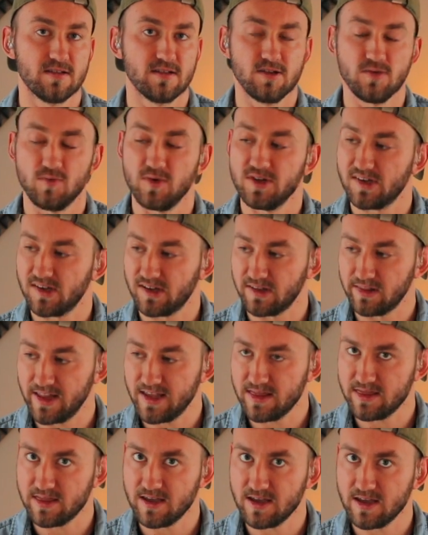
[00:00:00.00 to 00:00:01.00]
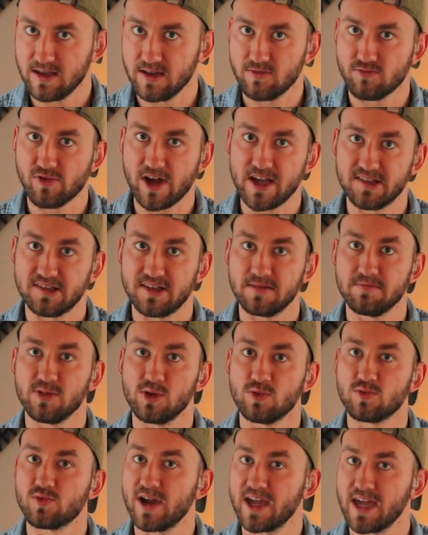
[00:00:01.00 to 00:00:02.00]
We just let the ride cymbal
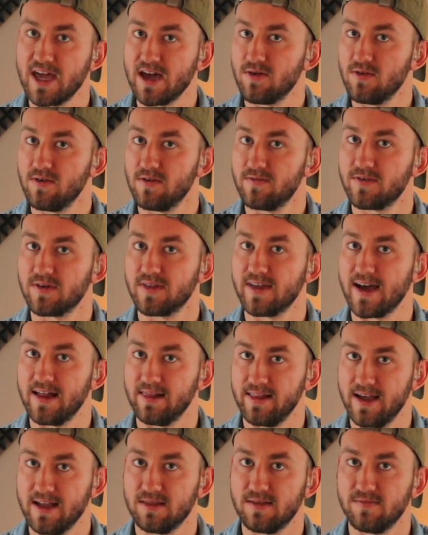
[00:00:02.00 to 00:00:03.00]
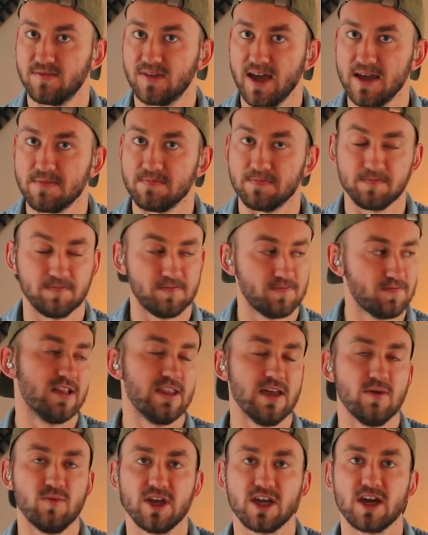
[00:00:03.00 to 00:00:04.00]
ring out for that length of time. And
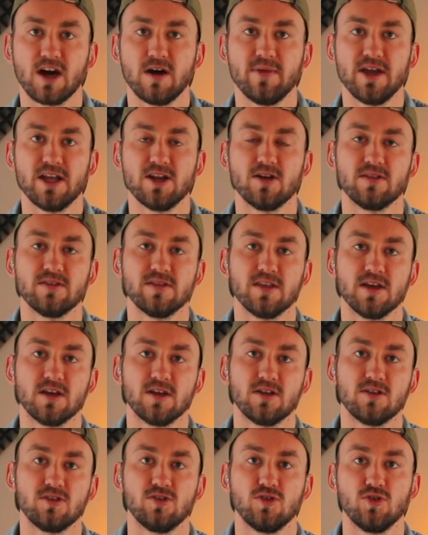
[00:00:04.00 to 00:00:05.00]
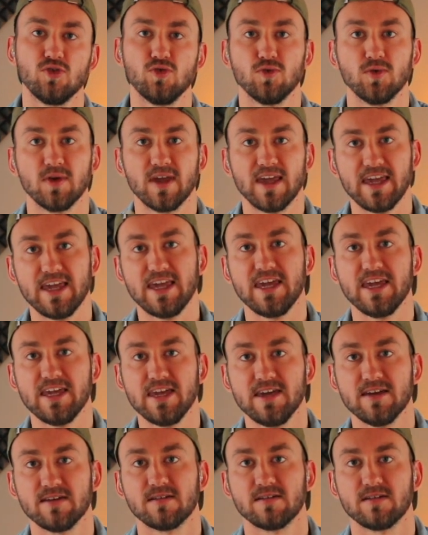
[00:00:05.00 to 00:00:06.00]
then we come in on the 2E
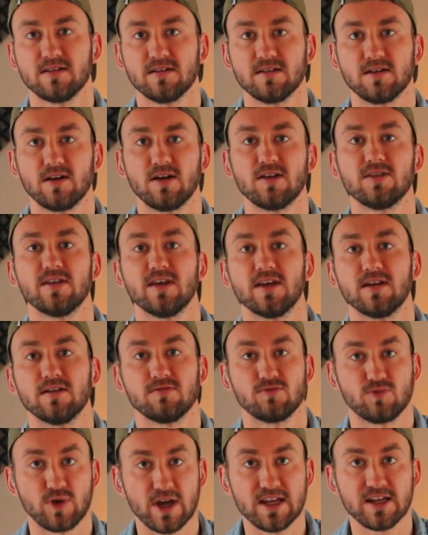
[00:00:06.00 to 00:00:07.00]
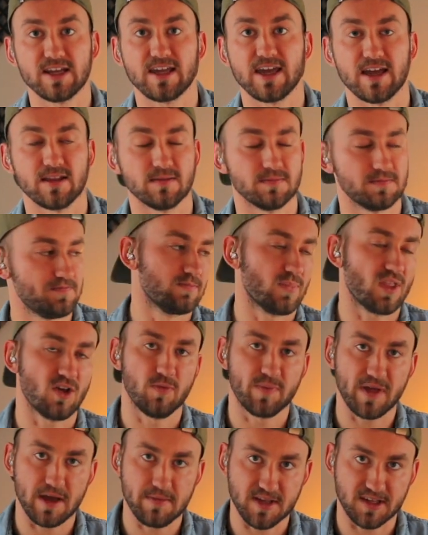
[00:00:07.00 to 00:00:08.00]
on the ride again. I hope
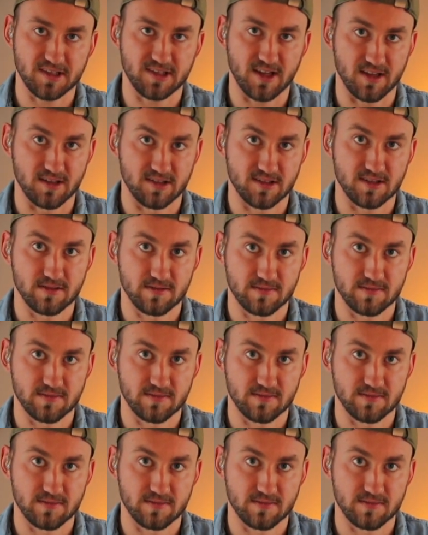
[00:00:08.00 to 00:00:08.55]
that makes sense.